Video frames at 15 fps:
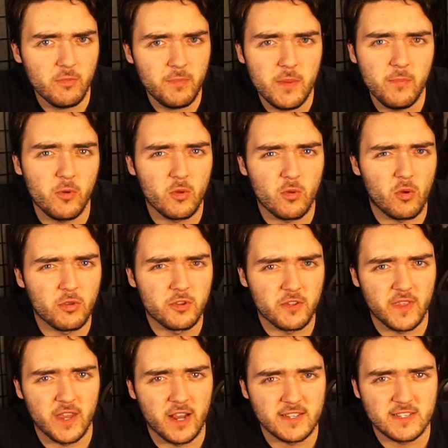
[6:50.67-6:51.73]
people older
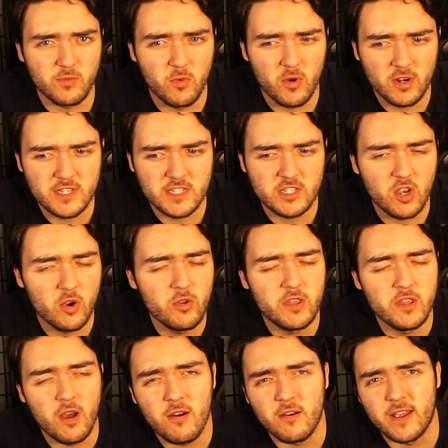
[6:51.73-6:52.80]
than us, we're so
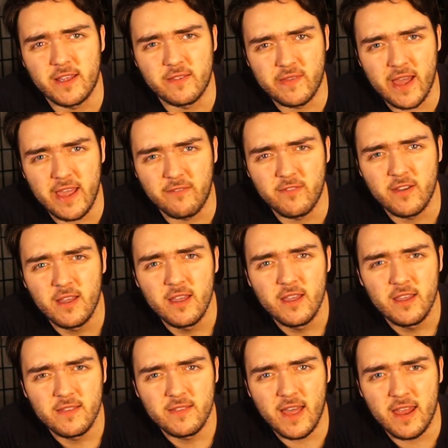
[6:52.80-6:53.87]
young in life
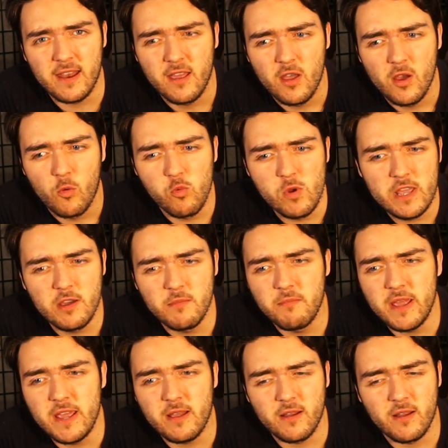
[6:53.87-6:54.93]
that we could
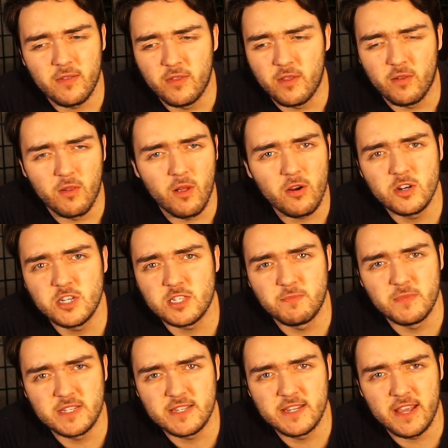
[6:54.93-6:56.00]
make the largest
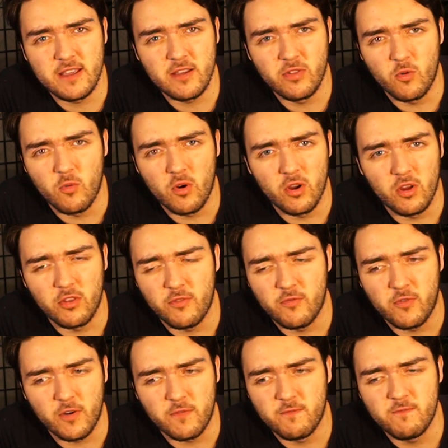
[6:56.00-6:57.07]
mistake in the world
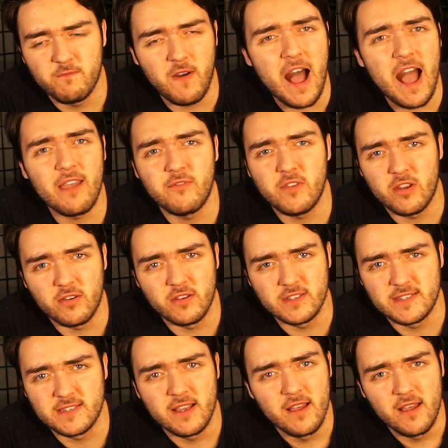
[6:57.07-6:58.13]
for 5
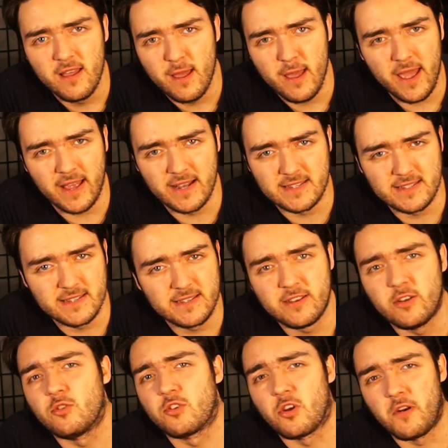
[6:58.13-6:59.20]
years and
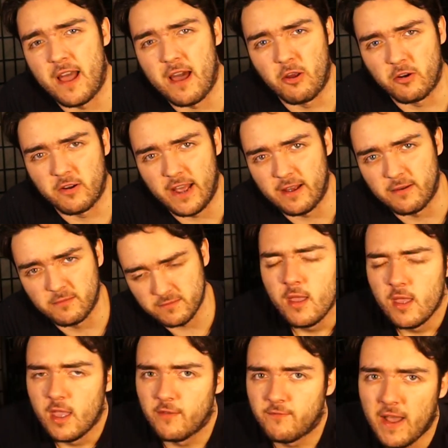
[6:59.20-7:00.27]
still turn out okay.
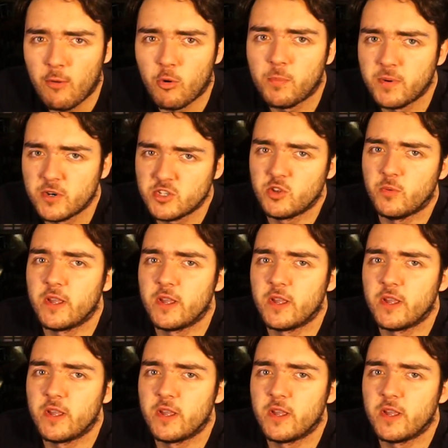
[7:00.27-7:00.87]
If I were pursuing